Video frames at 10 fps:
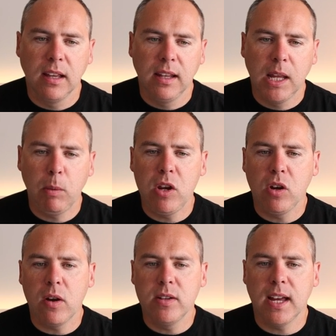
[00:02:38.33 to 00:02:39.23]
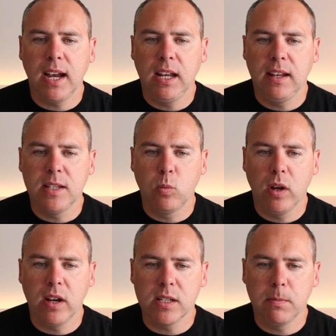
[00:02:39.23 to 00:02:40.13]
Now, when you go into any of these
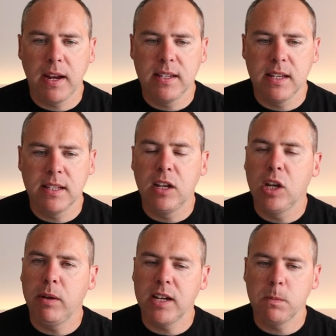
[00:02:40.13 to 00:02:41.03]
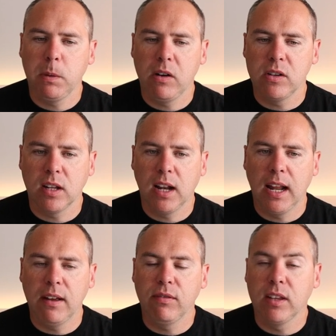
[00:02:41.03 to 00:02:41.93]
workspaces, a new experience on the
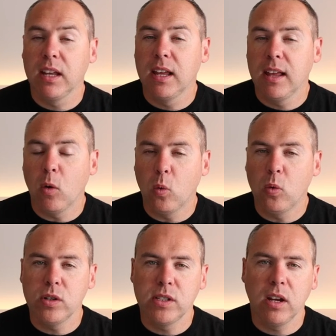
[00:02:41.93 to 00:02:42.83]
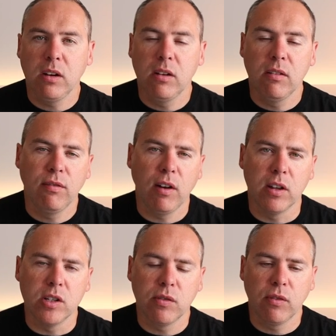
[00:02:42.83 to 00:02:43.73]
left also
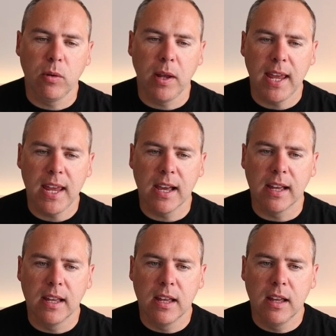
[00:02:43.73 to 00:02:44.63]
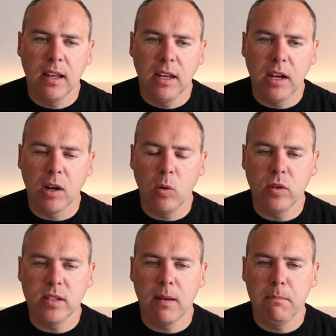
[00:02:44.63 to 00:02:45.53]
follows through here. You can
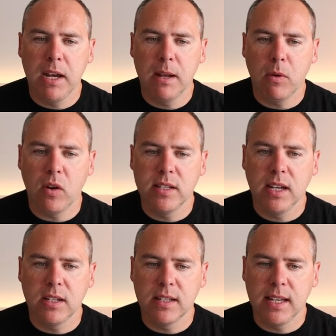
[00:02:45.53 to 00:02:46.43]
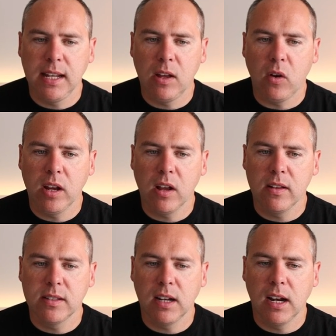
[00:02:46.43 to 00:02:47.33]
also minimize it to see the
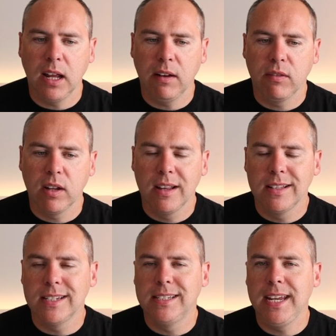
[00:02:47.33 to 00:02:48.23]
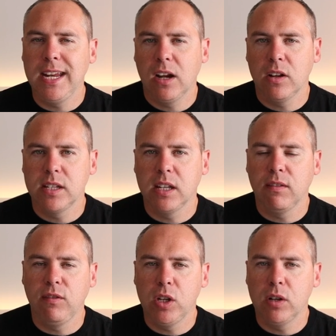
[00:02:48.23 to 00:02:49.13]
icons on the left to declutter the
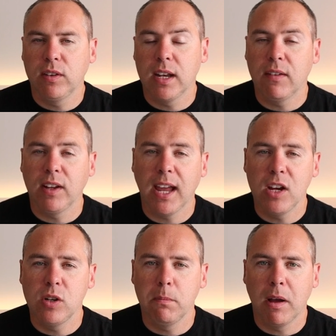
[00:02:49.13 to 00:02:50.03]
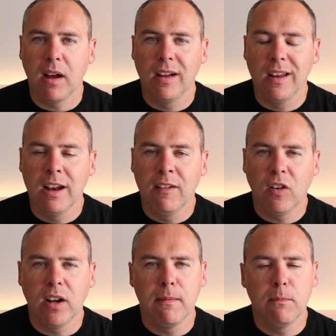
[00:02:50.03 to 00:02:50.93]
view of the navigation bar,
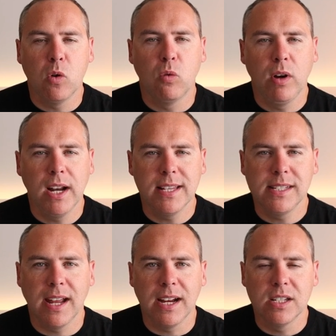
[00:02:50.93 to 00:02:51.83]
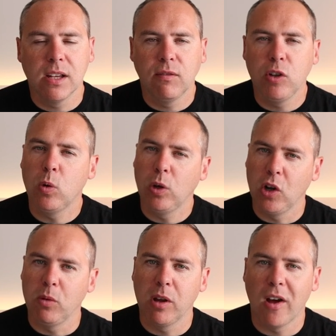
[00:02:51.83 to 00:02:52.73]
providing more real estate for your
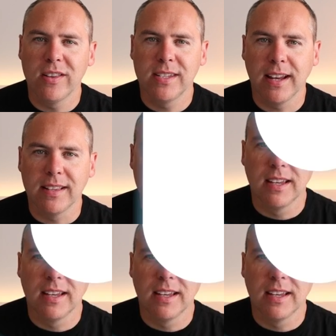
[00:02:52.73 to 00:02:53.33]
Loop content.